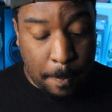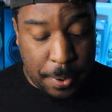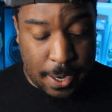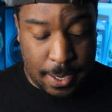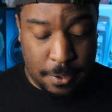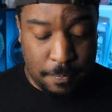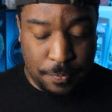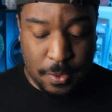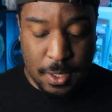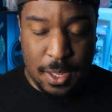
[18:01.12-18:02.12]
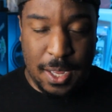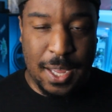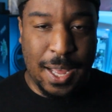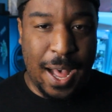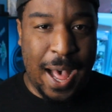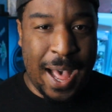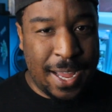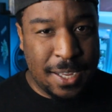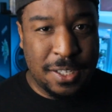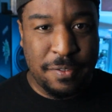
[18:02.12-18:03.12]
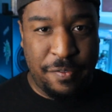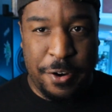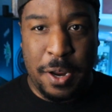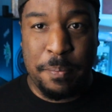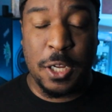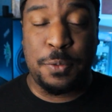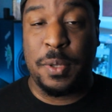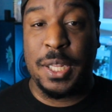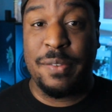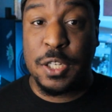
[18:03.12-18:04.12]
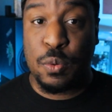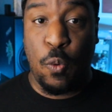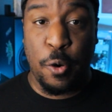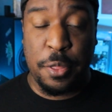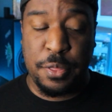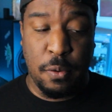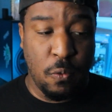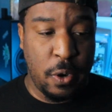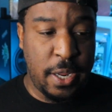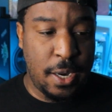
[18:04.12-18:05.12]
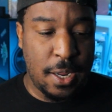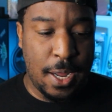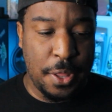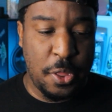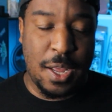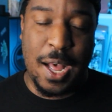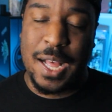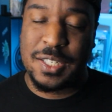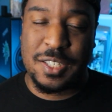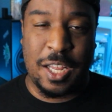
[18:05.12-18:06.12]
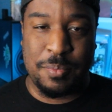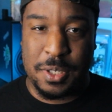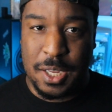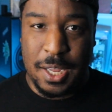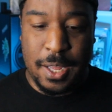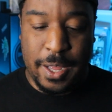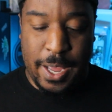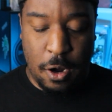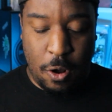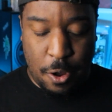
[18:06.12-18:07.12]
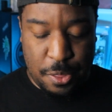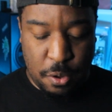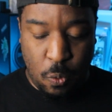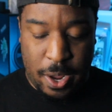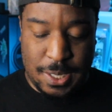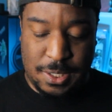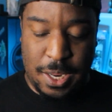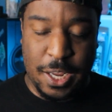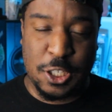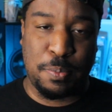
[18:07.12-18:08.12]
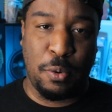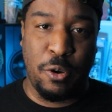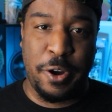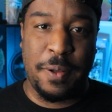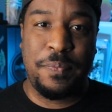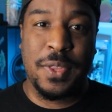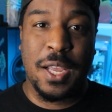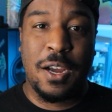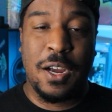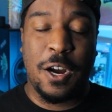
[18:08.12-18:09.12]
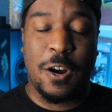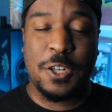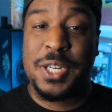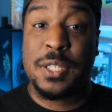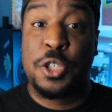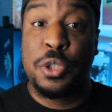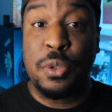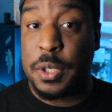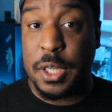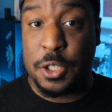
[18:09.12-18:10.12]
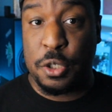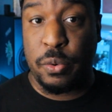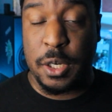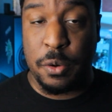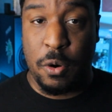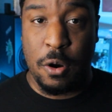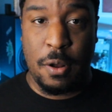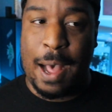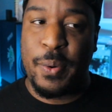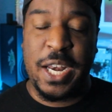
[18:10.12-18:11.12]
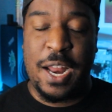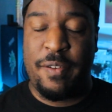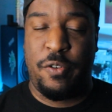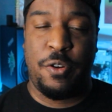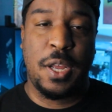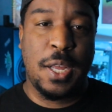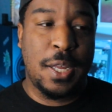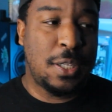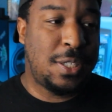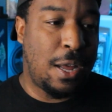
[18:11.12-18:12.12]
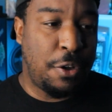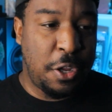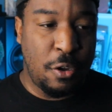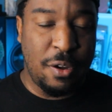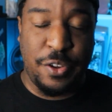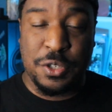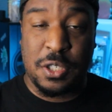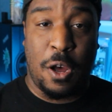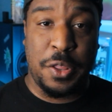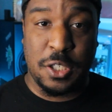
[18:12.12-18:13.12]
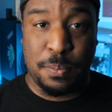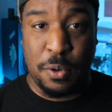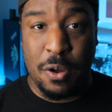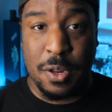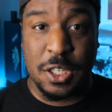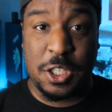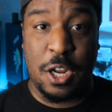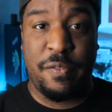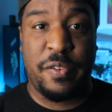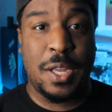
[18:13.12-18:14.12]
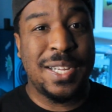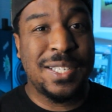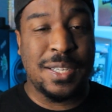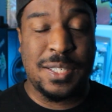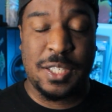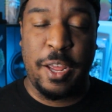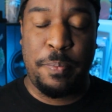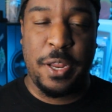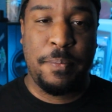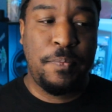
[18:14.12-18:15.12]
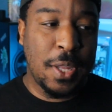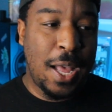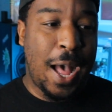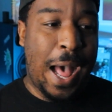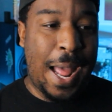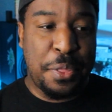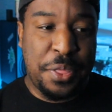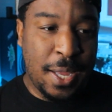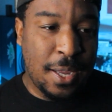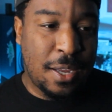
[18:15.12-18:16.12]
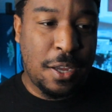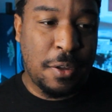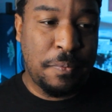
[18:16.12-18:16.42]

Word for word: but I very much believe it's worth the read. Uh, the concept and all the ways they explore it are just too good to ignore. I would never tell you if you saw this book on the shelf to skip it. I think